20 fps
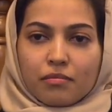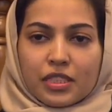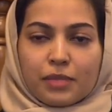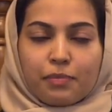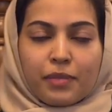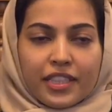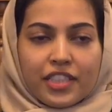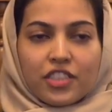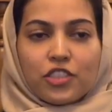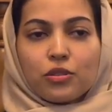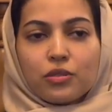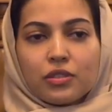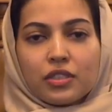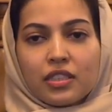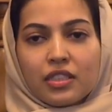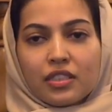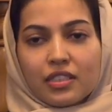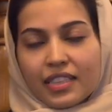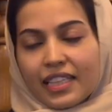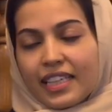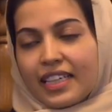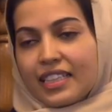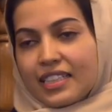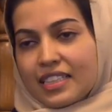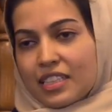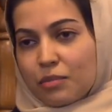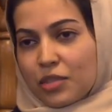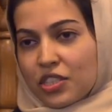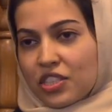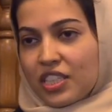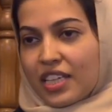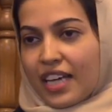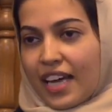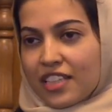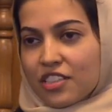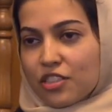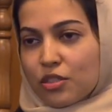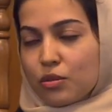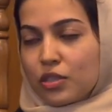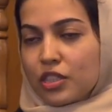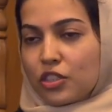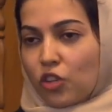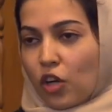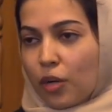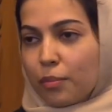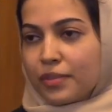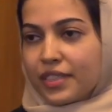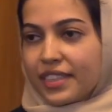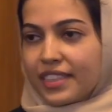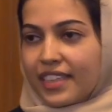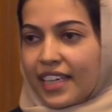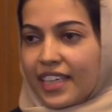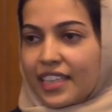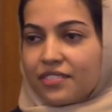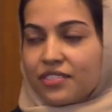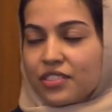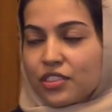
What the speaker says: spiritual things which he has to adopt in life.